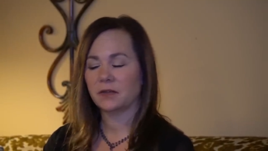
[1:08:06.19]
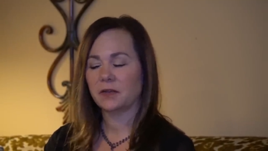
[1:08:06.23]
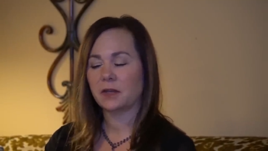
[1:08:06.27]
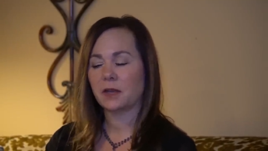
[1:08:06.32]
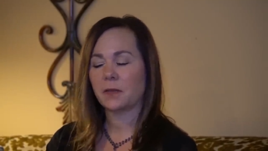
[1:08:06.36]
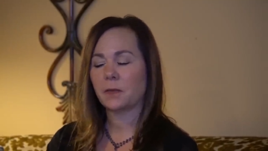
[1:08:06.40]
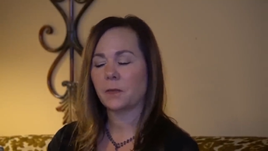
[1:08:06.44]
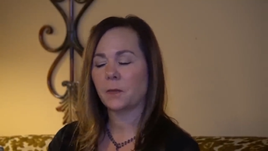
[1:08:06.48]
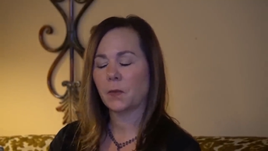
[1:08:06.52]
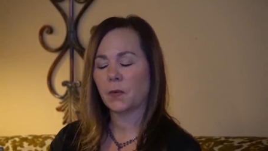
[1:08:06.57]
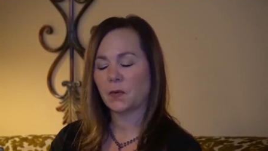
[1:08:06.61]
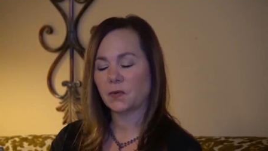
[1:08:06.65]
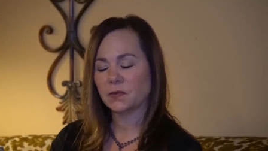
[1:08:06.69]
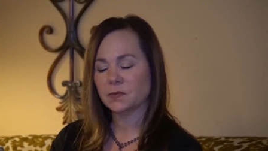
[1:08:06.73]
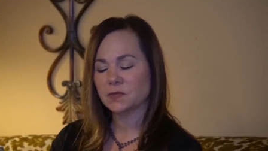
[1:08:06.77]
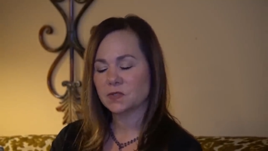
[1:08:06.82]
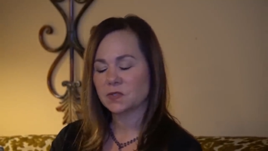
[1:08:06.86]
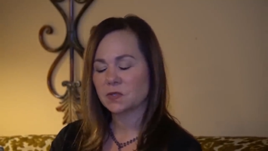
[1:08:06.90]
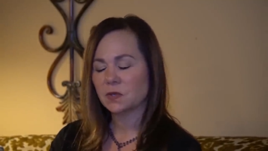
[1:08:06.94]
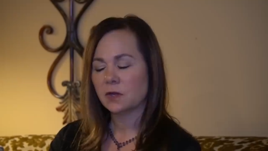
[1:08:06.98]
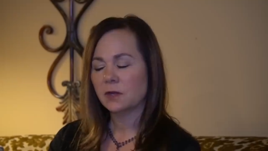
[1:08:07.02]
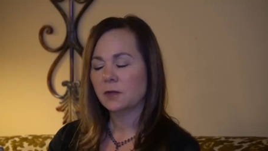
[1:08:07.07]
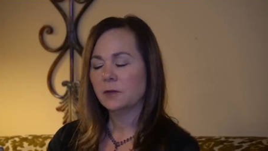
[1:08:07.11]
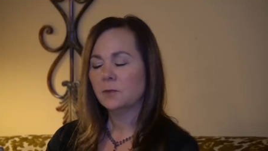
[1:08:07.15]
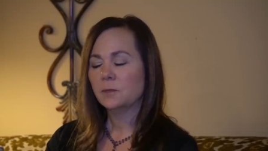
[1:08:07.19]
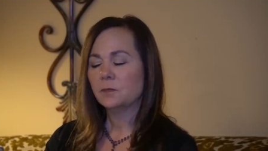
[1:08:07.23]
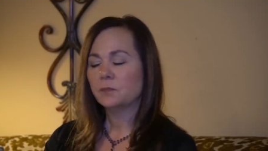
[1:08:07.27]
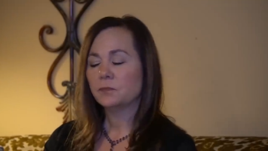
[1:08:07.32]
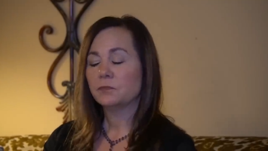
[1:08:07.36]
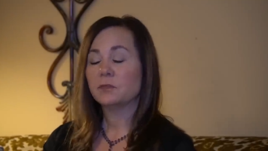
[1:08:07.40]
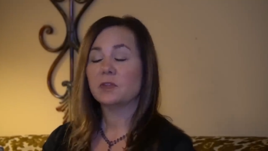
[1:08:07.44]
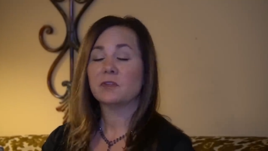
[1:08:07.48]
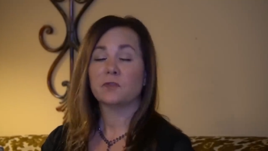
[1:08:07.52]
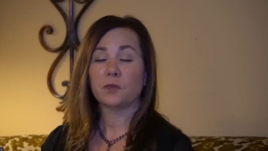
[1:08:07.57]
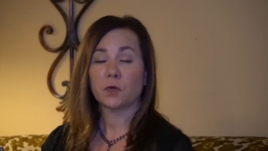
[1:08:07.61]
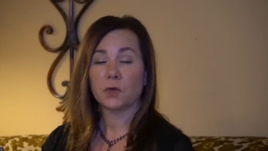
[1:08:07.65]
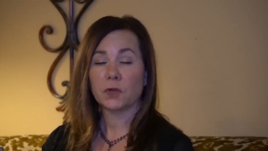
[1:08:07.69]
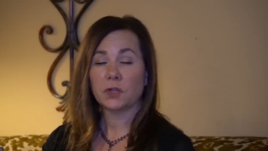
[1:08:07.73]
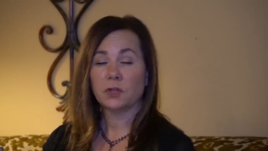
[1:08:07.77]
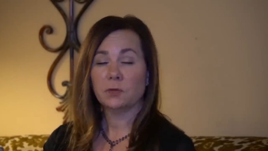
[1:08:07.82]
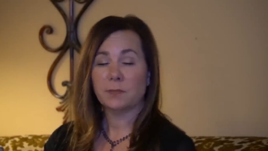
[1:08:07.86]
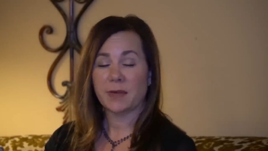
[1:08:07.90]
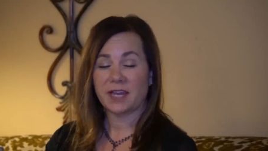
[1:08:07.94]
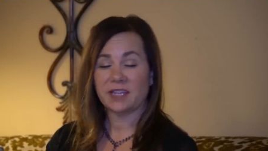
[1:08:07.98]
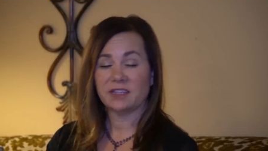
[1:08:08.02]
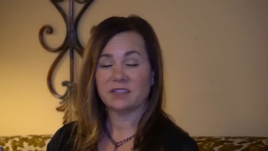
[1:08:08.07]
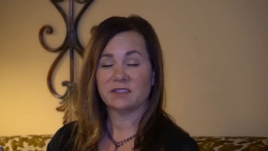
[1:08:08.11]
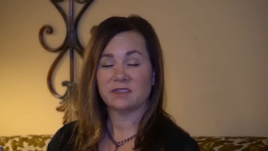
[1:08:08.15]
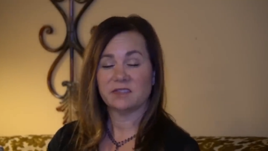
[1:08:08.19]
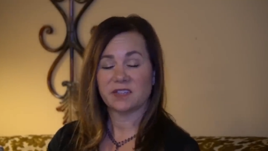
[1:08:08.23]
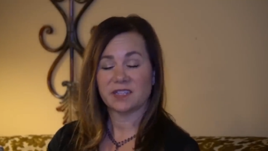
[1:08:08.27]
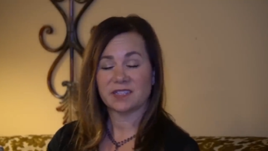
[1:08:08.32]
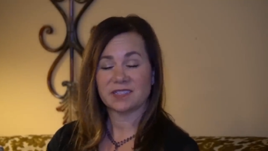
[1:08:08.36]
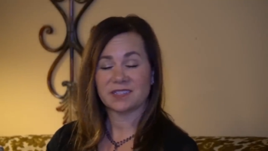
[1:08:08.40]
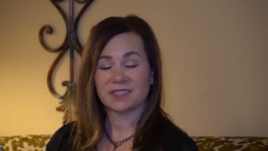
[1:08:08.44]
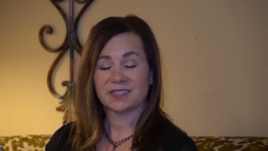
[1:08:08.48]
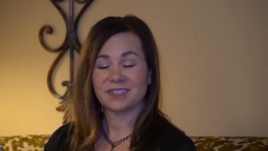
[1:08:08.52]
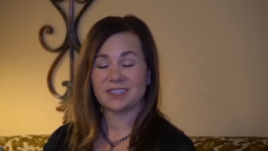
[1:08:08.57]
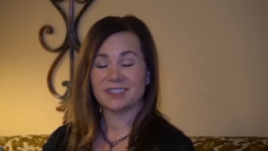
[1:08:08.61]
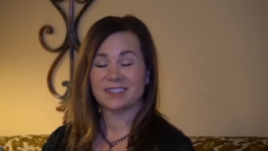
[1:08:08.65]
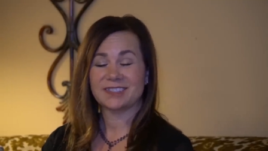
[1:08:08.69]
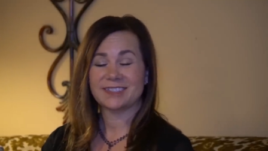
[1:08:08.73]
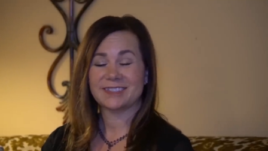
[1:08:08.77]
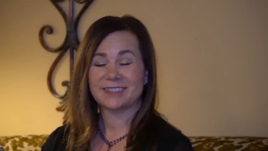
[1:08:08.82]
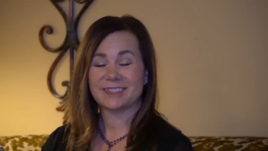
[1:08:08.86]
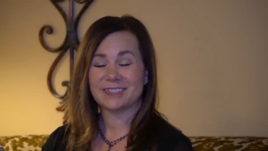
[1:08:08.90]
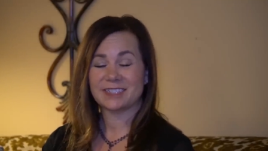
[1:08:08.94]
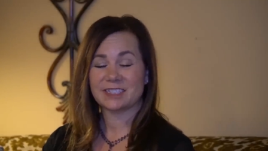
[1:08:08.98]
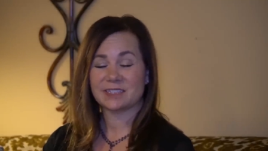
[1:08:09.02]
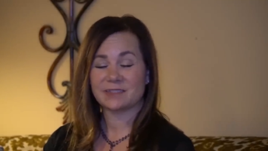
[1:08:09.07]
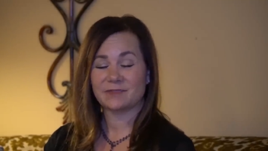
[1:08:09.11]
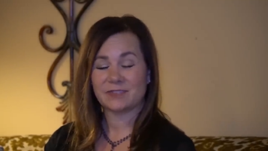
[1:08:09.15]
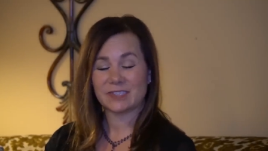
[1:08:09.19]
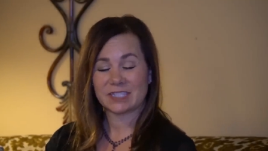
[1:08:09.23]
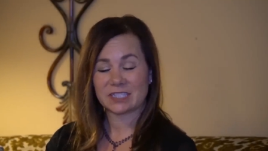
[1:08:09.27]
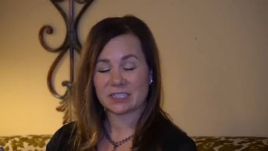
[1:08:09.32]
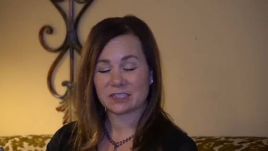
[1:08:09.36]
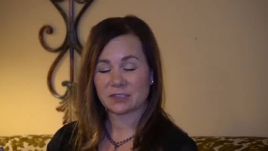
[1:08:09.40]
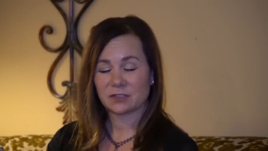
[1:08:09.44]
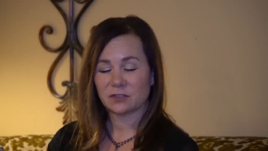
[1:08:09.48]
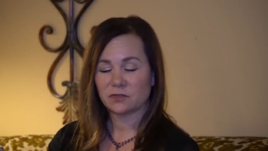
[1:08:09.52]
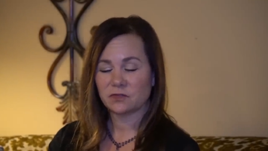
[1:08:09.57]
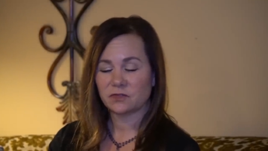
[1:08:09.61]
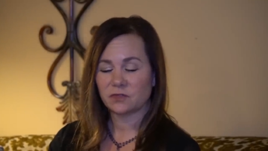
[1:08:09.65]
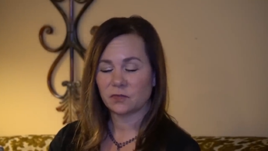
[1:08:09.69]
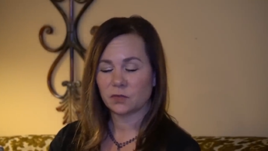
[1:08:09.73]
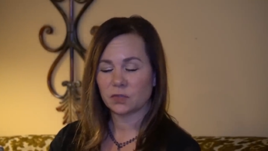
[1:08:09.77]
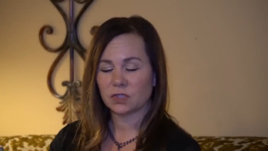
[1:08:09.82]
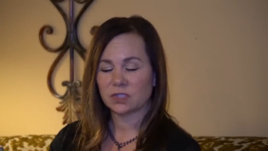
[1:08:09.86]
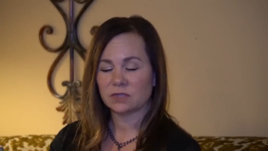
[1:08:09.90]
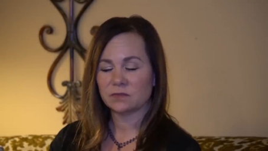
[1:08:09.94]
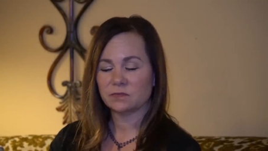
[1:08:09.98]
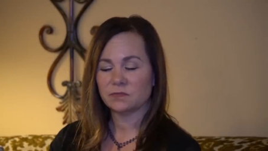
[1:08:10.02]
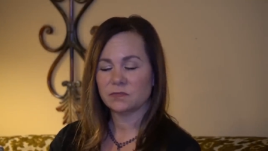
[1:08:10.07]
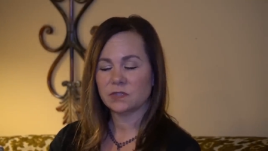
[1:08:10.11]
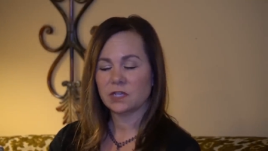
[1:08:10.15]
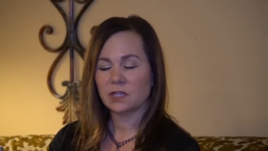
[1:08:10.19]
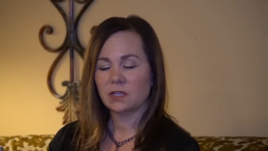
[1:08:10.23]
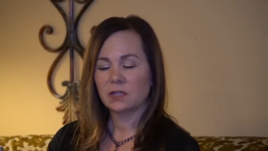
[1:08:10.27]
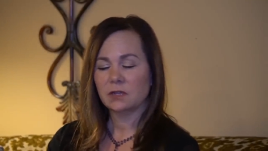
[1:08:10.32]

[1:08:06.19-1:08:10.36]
In other words, before you manifested into this physical form,